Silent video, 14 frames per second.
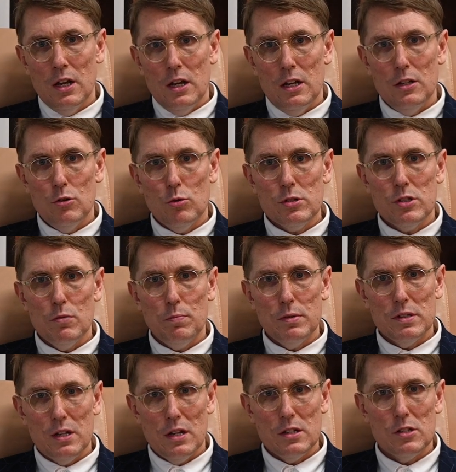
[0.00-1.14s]
it also
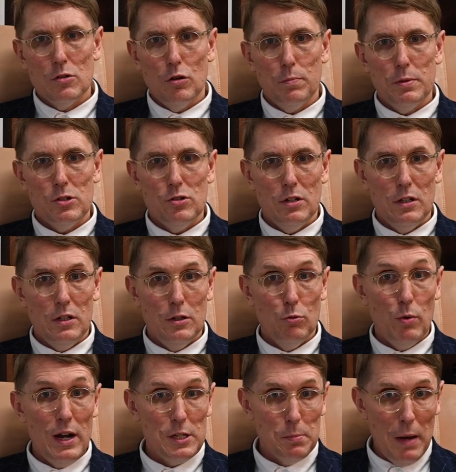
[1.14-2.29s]
presents an opportunity to
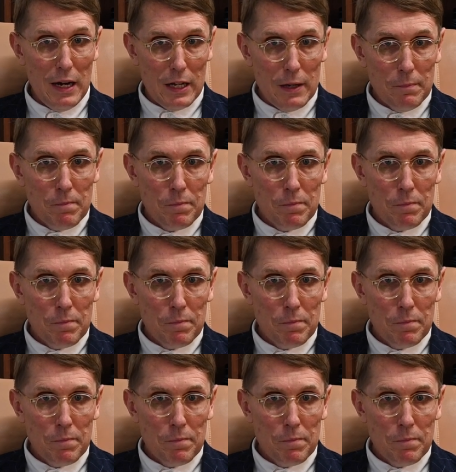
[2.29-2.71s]
raise money.